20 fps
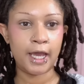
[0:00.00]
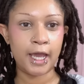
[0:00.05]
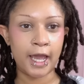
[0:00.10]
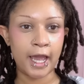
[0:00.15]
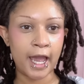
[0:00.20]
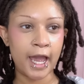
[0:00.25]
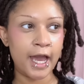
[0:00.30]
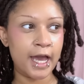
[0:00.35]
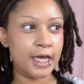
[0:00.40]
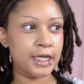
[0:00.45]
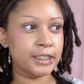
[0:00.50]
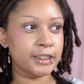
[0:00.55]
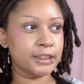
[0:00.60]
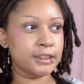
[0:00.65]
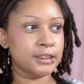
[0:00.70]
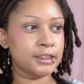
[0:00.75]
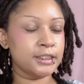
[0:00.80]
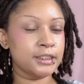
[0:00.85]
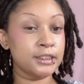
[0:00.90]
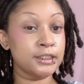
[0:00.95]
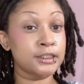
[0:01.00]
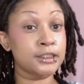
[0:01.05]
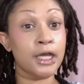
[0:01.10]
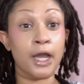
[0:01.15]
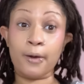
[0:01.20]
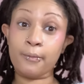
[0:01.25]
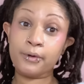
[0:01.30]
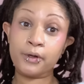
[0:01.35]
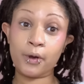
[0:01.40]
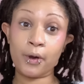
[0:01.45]
and
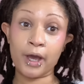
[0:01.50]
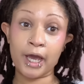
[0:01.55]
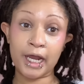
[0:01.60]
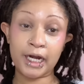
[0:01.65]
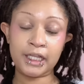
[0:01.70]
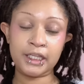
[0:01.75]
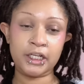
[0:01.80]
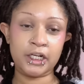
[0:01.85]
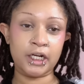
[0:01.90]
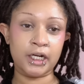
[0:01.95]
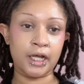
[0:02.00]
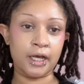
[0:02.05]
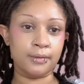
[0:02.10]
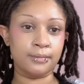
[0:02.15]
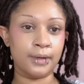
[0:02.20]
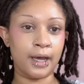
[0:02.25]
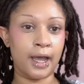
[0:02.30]
I want to go ahead and clear it up.